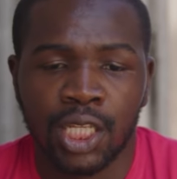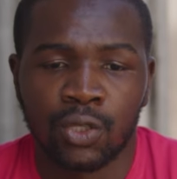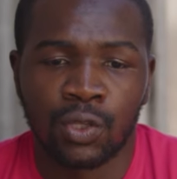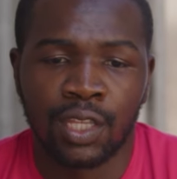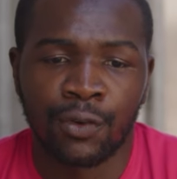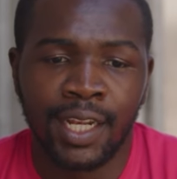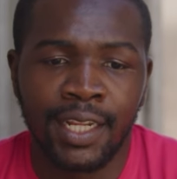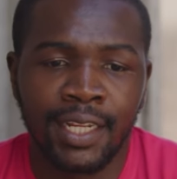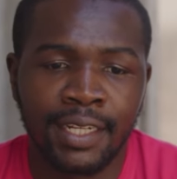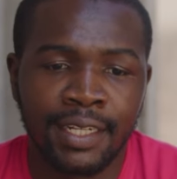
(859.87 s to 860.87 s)
so they
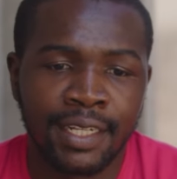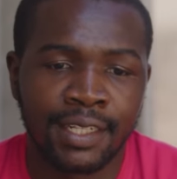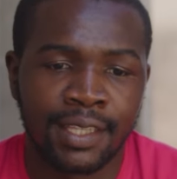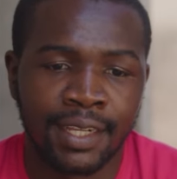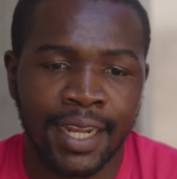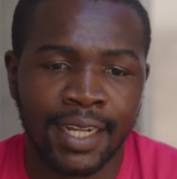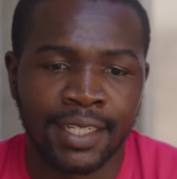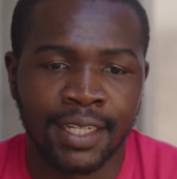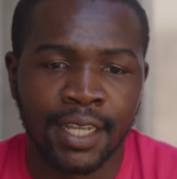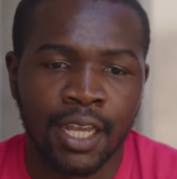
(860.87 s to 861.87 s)
really need the
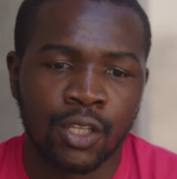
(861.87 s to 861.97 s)
lighting.